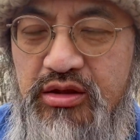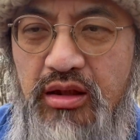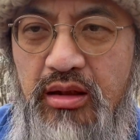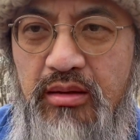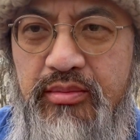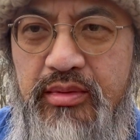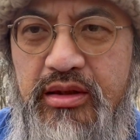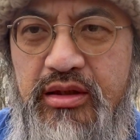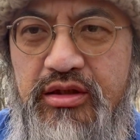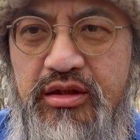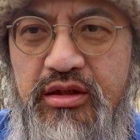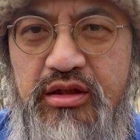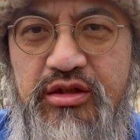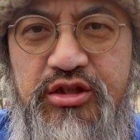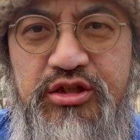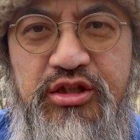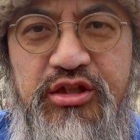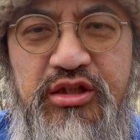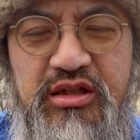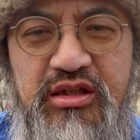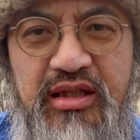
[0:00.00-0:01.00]
I mean,
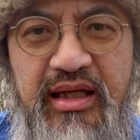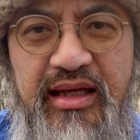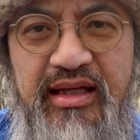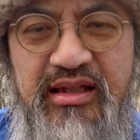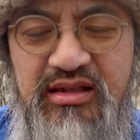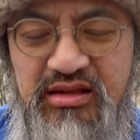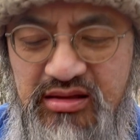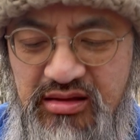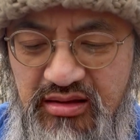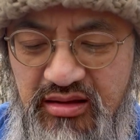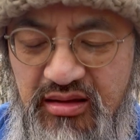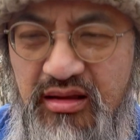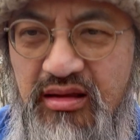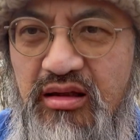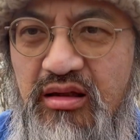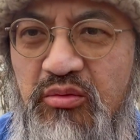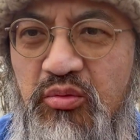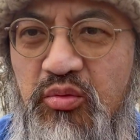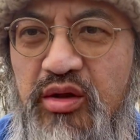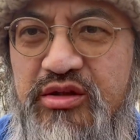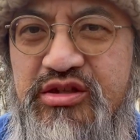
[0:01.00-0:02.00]
she takes
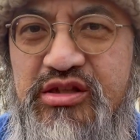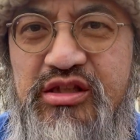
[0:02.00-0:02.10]
what